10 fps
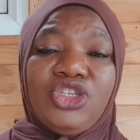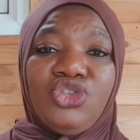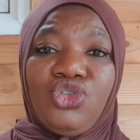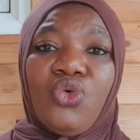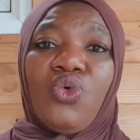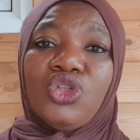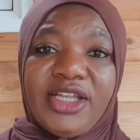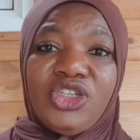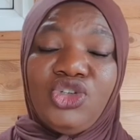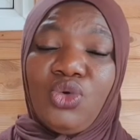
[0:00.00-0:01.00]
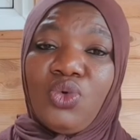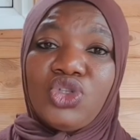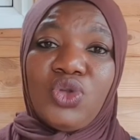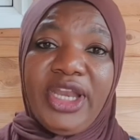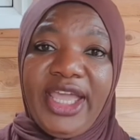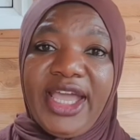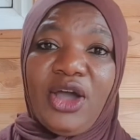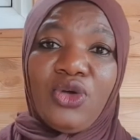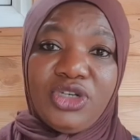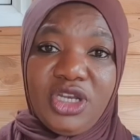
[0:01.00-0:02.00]
and you don't want, you don't want to
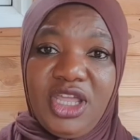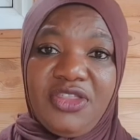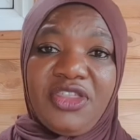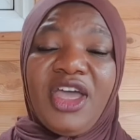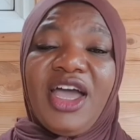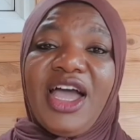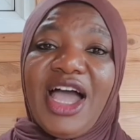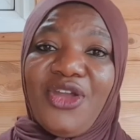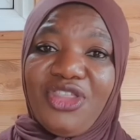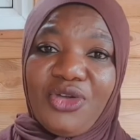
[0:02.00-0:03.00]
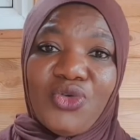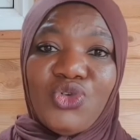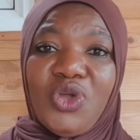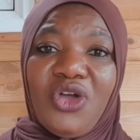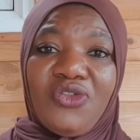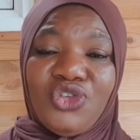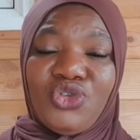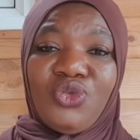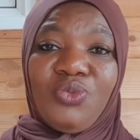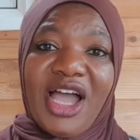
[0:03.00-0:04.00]
layer underneath. Another good way
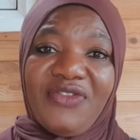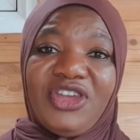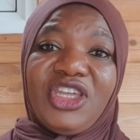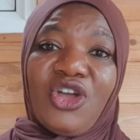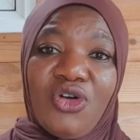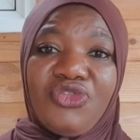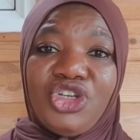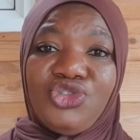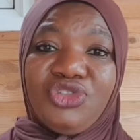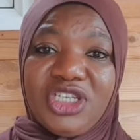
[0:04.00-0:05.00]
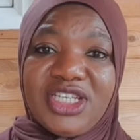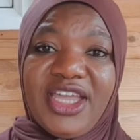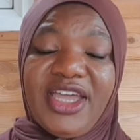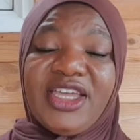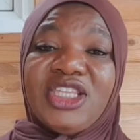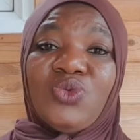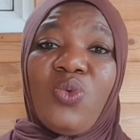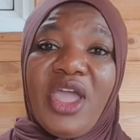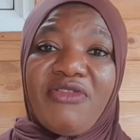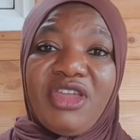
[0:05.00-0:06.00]
of having the coverage you desire
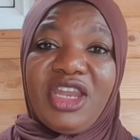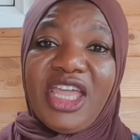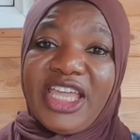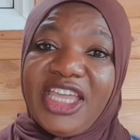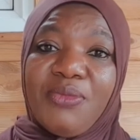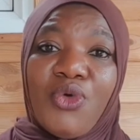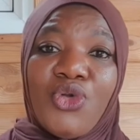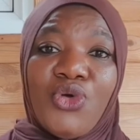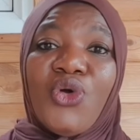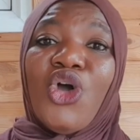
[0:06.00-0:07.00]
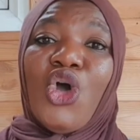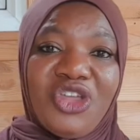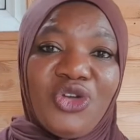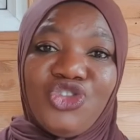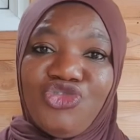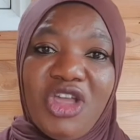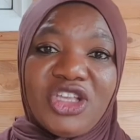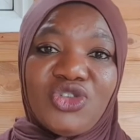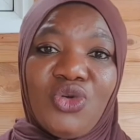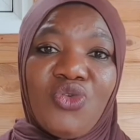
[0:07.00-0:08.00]
is wearing a kimono over your
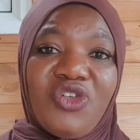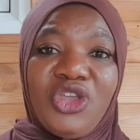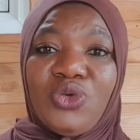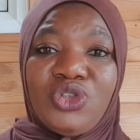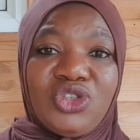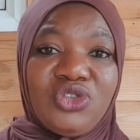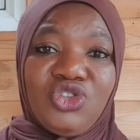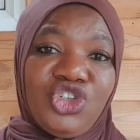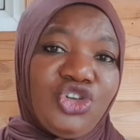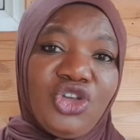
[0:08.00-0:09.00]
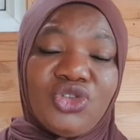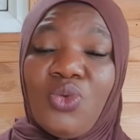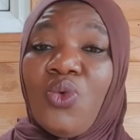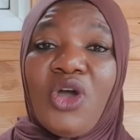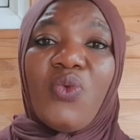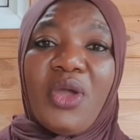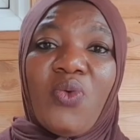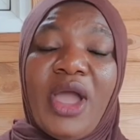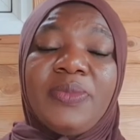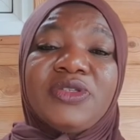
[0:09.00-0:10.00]
dress or over your shirt or carrying
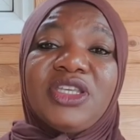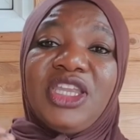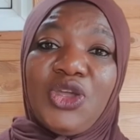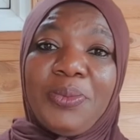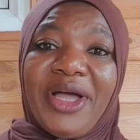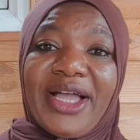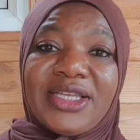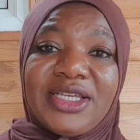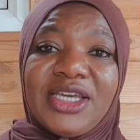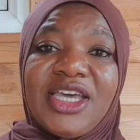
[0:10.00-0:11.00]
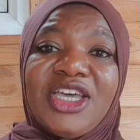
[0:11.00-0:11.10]
wet wipes in your bag.